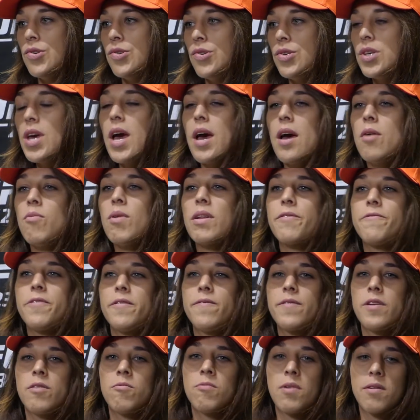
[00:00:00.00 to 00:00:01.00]
Yeah,
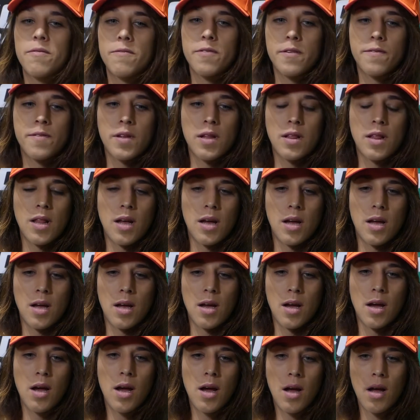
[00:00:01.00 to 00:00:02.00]
115.
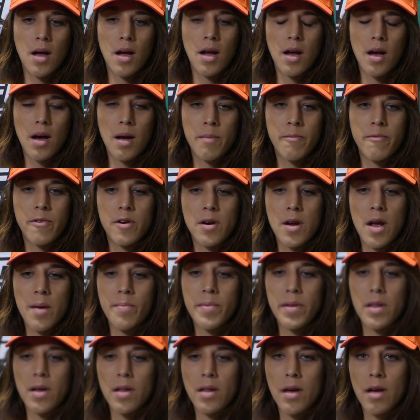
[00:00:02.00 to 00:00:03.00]
I'm very
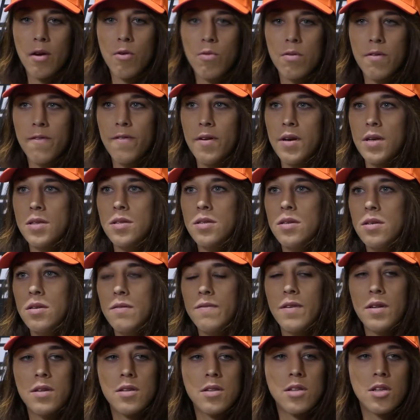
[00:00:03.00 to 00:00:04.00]
happy that I could face
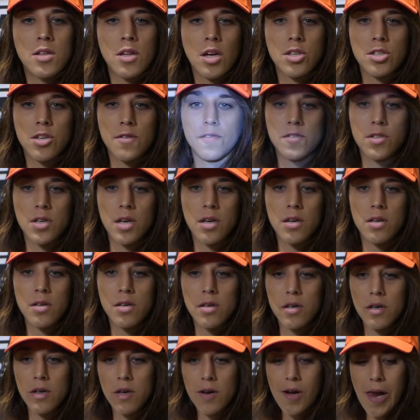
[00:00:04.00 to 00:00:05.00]
the Valentina
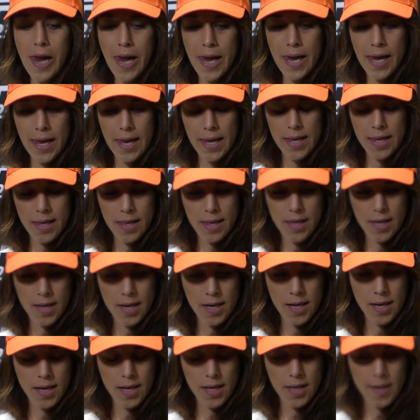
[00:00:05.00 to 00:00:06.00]
Shevchenko,
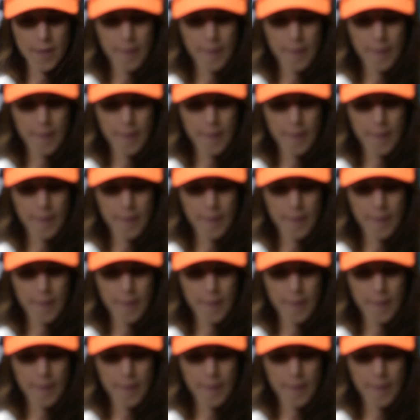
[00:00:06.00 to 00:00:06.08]
and